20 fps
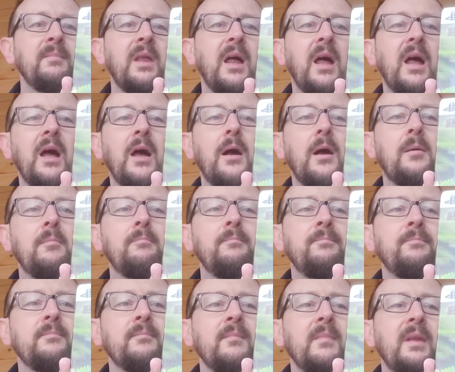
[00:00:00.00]

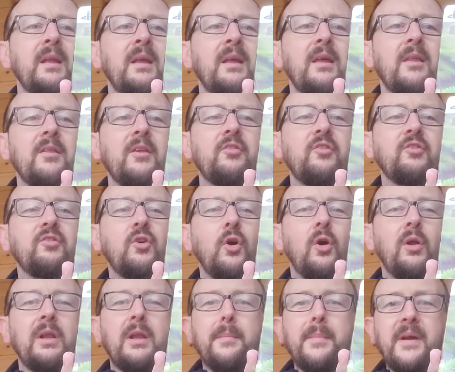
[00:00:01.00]
This has
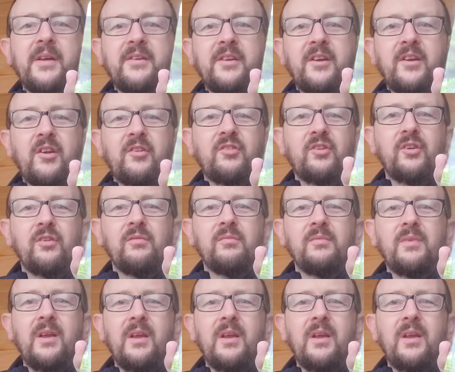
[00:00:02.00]
got limited edition,